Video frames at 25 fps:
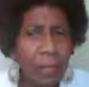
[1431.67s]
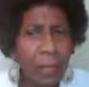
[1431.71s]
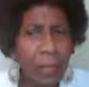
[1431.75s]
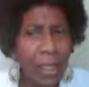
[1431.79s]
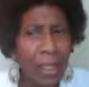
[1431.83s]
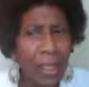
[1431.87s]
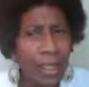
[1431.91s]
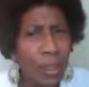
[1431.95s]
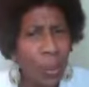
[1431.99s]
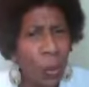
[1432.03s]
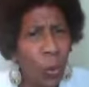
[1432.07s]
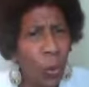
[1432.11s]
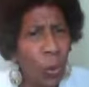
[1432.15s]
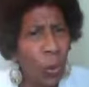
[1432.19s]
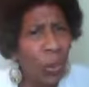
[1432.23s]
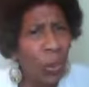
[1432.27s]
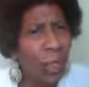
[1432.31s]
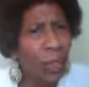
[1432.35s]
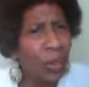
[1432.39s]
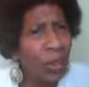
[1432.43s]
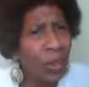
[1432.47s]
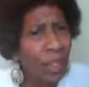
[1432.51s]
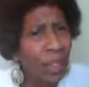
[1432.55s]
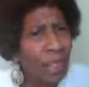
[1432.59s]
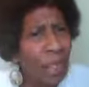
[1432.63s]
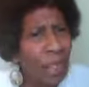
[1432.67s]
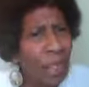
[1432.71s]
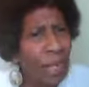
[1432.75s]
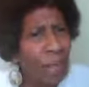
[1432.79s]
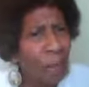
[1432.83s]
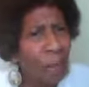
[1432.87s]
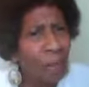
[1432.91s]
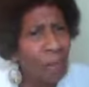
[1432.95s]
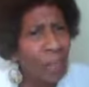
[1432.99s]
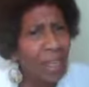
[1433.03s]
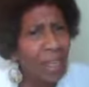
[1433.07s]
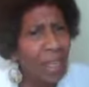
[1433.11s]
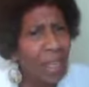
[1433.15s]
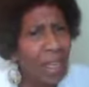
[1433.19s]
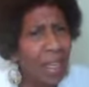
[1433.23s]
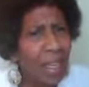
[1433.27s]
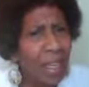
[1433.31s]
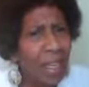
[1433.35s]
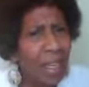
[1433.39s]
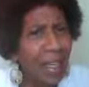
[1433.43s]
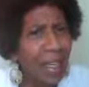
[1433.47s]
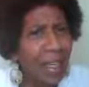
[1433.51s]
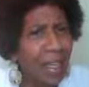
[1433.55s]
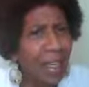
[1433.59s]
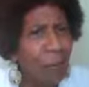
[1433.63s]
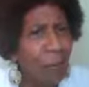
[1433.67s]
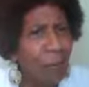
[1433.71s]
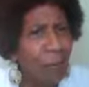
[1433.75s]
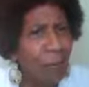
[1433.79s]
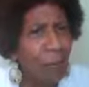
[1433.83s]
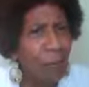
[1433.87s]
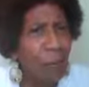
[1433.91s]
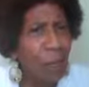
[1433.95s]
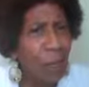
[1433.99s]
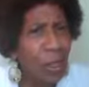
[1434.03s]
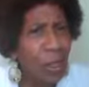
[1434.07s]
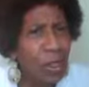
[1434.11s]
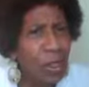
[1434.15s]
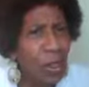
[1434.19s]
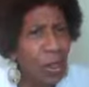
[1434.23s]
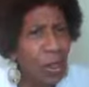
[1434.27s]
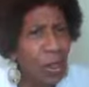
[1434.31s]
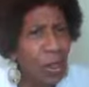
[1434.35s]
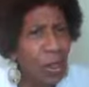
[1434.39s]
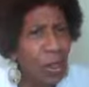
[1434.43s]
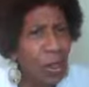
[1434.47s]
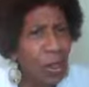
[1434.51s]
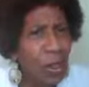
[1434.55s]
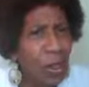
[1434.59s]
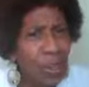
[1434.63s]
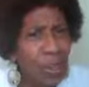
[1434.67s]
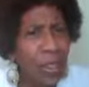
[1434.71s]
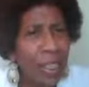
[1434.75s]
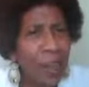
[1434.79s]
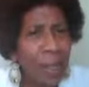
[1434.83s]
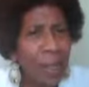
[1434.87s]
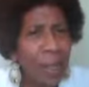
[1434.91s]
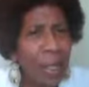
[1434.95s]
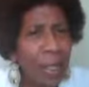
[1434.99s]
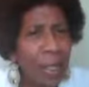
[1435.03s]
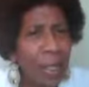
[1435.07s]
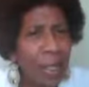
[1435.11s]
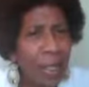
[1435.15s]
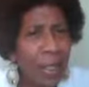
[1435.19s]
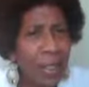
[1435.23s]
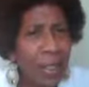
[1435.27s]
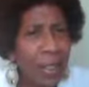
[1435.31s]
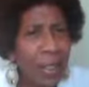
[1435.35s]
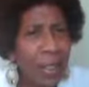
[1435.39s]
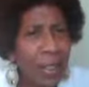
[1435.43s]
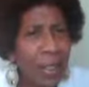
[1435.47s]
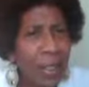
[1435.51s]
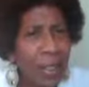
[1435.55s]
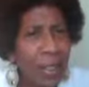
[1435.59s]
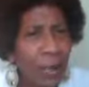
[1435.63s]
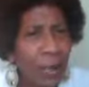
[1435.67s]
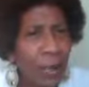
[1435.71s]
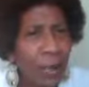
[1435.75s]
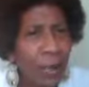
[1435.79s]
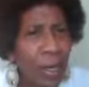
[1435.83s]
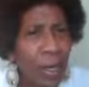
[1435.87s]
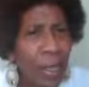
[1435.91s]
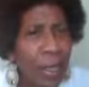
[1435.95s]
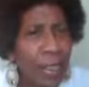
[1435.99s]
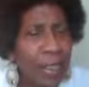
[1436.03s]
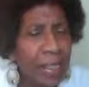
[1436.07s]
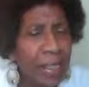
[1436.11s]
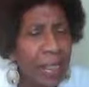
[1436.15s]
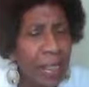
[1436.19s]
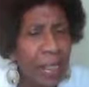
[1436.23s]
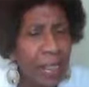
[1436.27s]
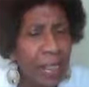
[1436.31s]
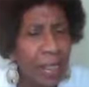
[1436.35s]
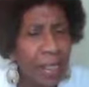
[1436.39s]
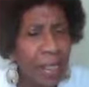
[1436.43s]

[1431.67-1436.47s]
So working on the campus, of course, also gave me a indirect